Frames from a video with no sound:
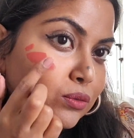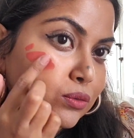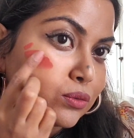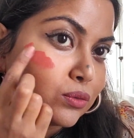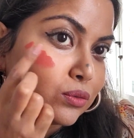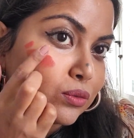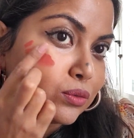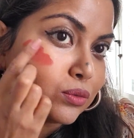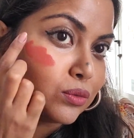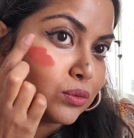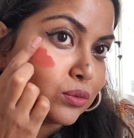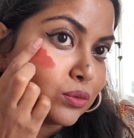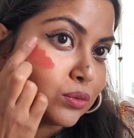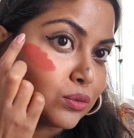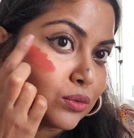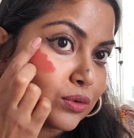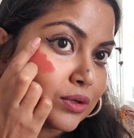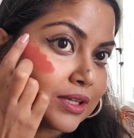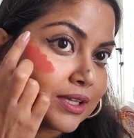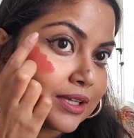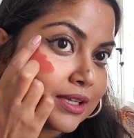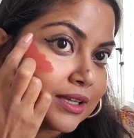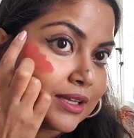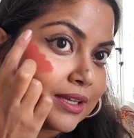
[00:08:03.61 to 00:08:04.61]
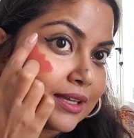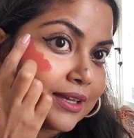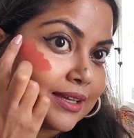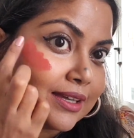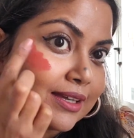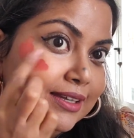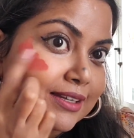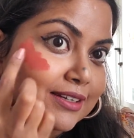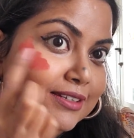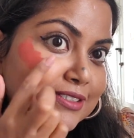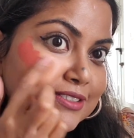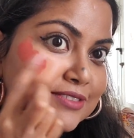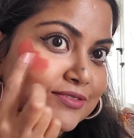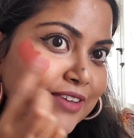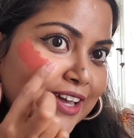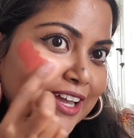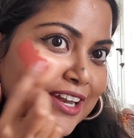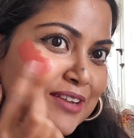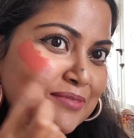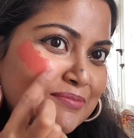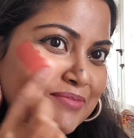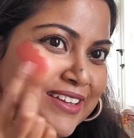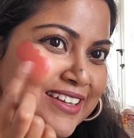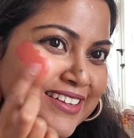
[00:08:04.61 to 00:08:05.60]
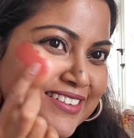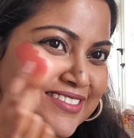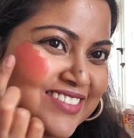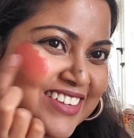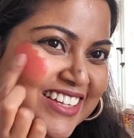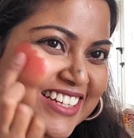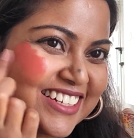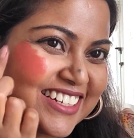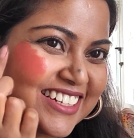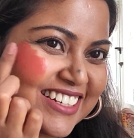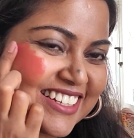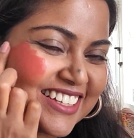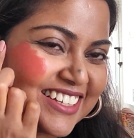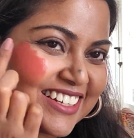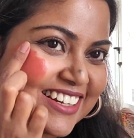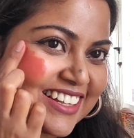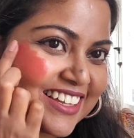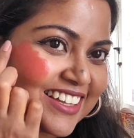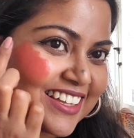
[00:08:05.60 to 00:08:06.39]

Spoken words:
Ooh, it is very pigmented.